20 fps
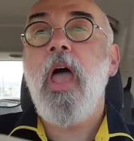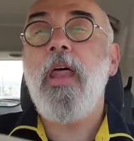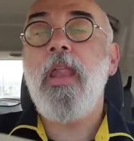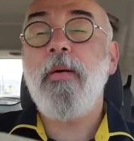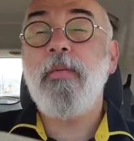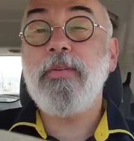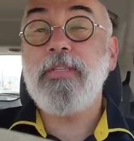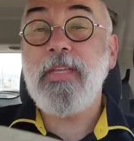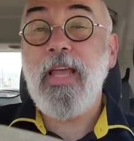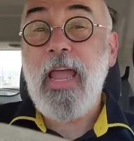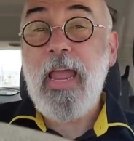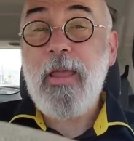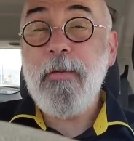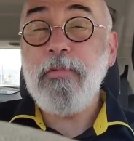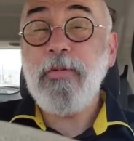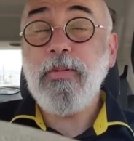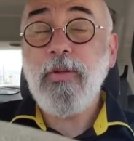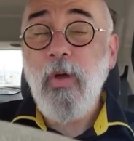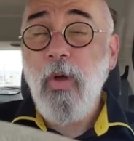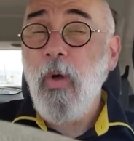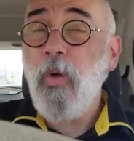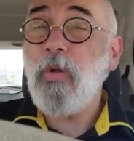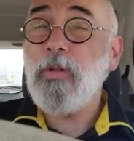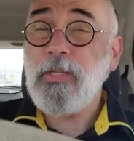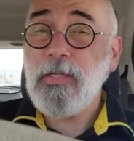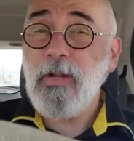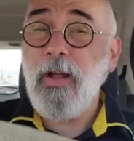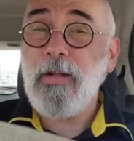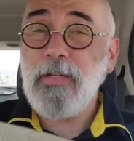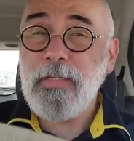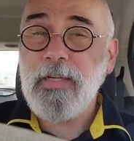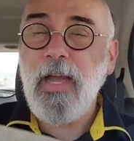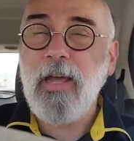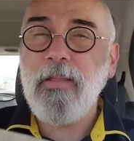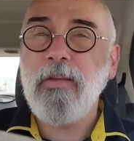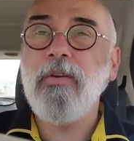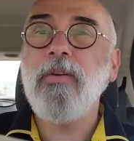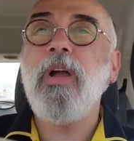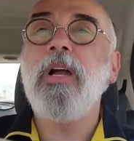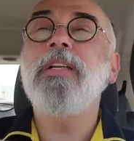And I was able to hold it all
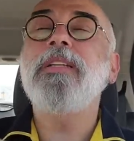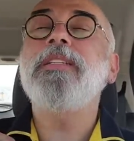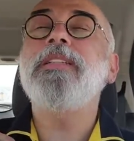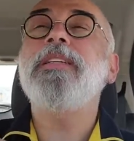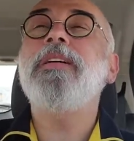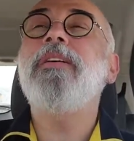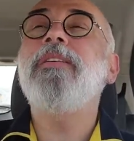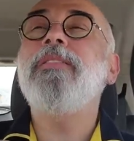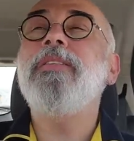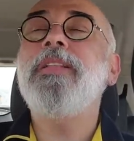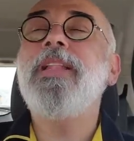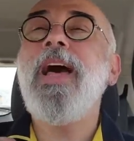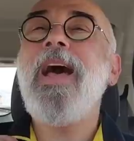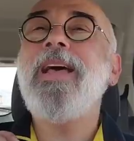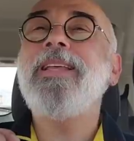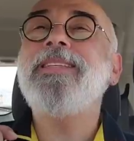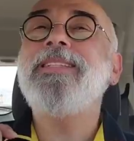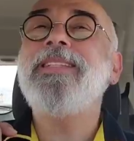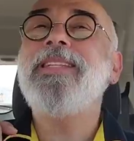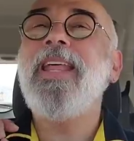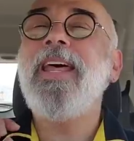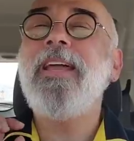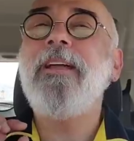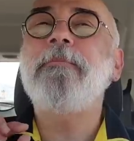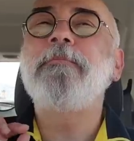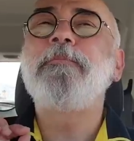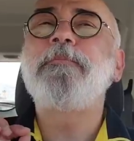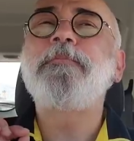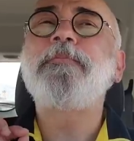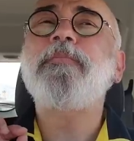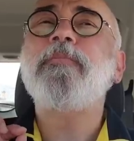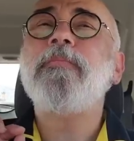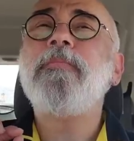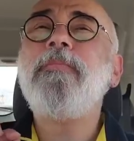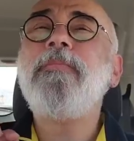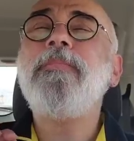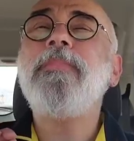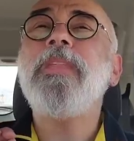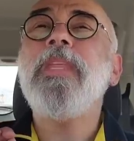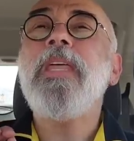together until the last like
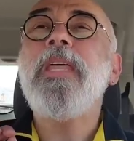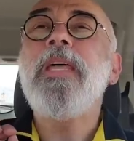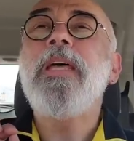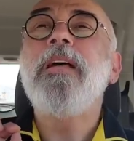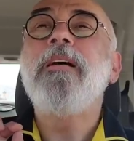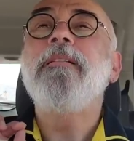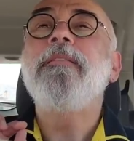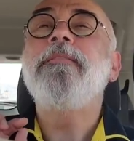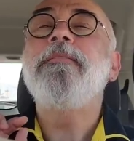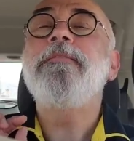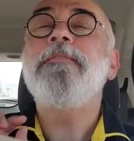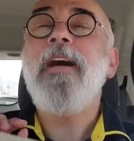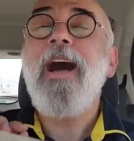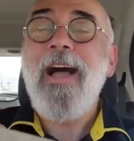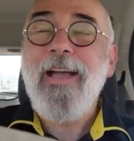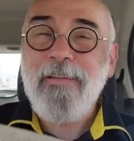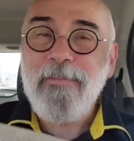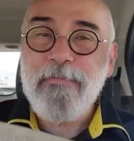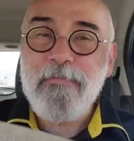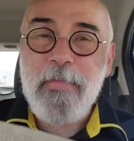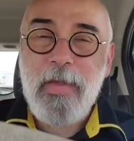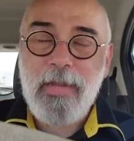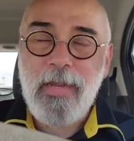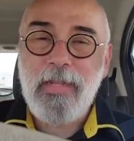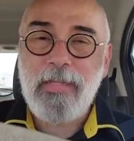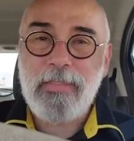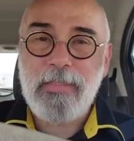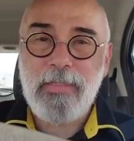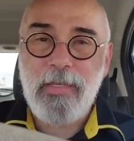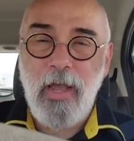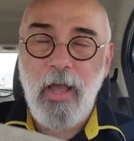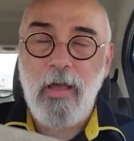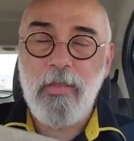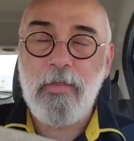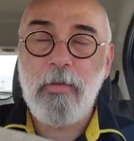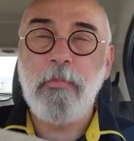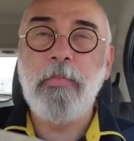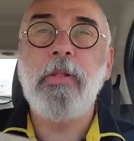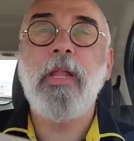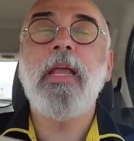5 minutes
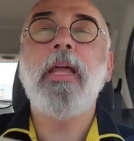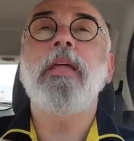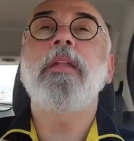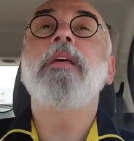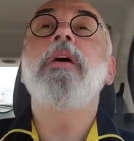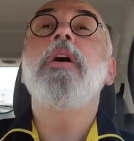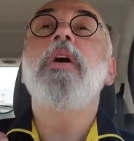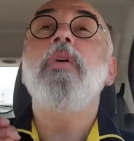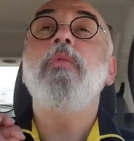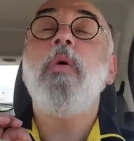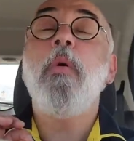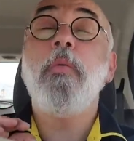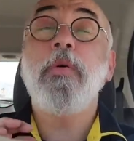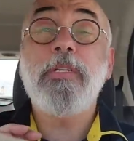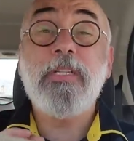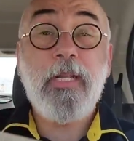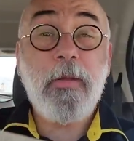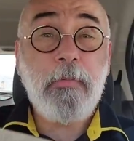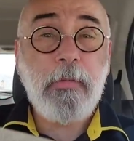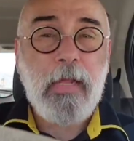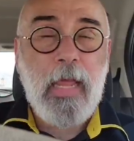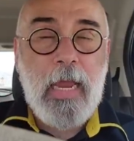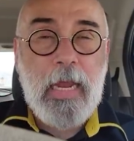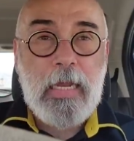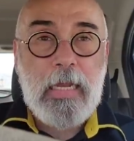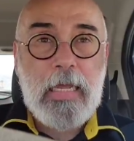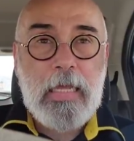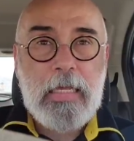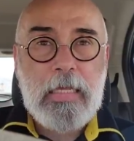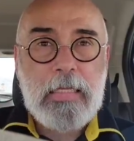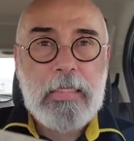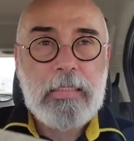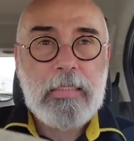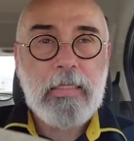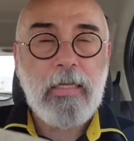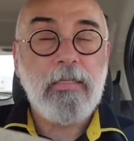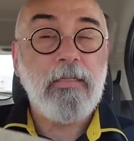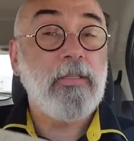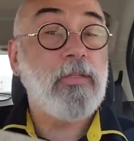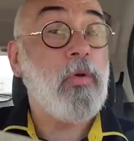on the plane. We were deplaning,
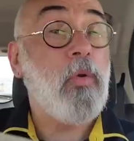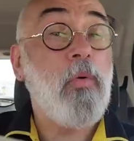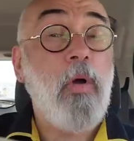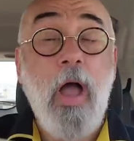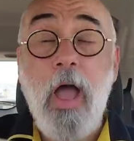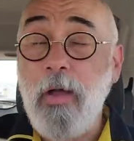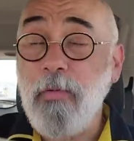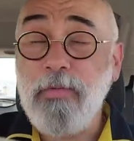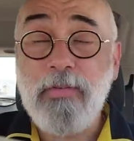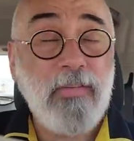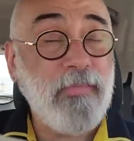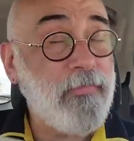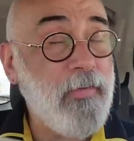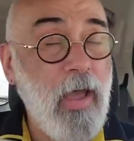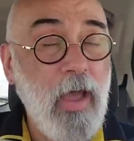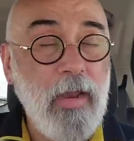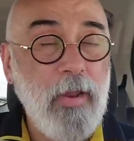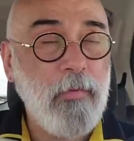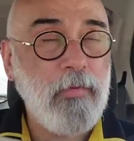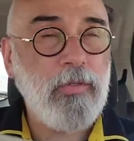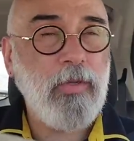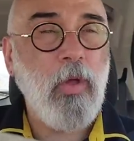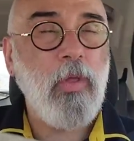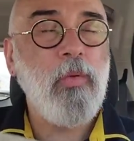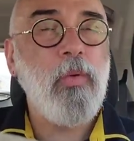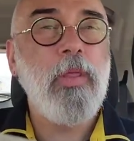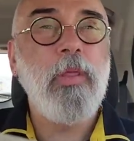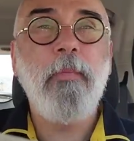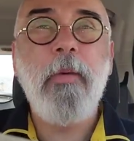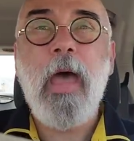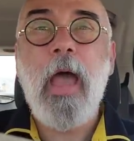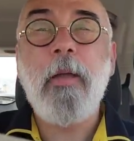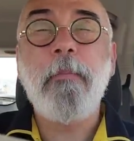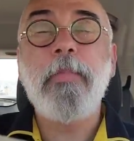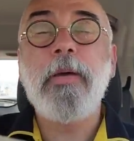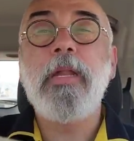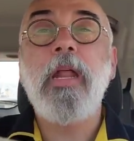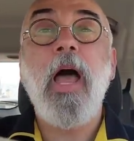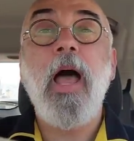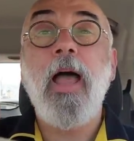so I was fine. I was all the way in the
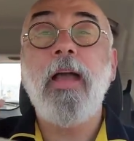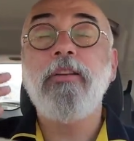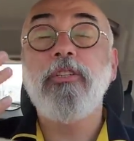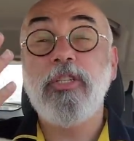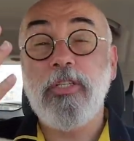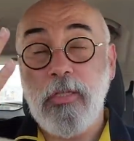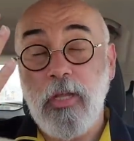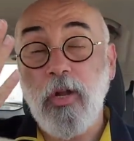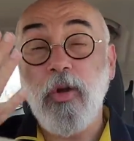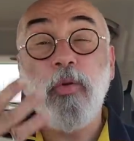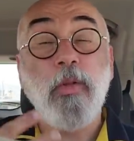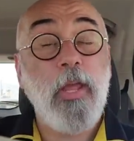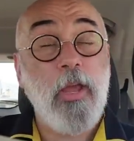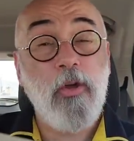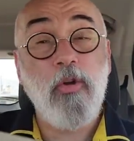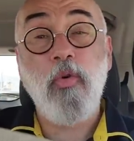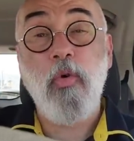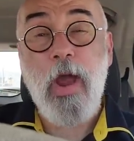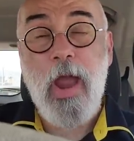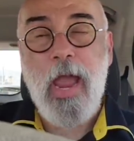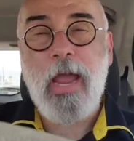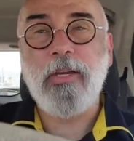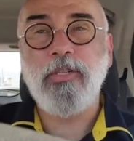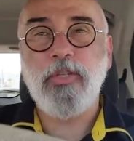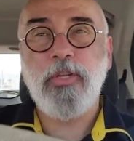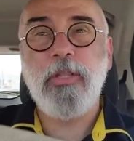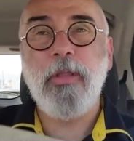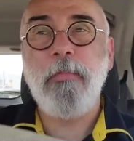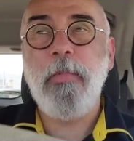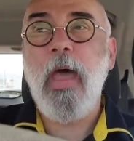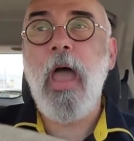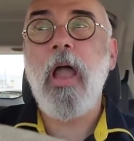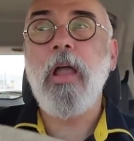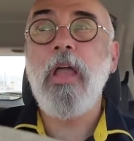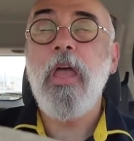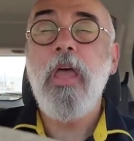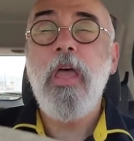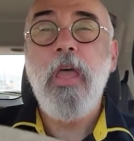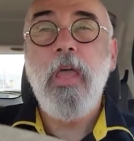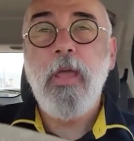back, but I just literally crashed in the back.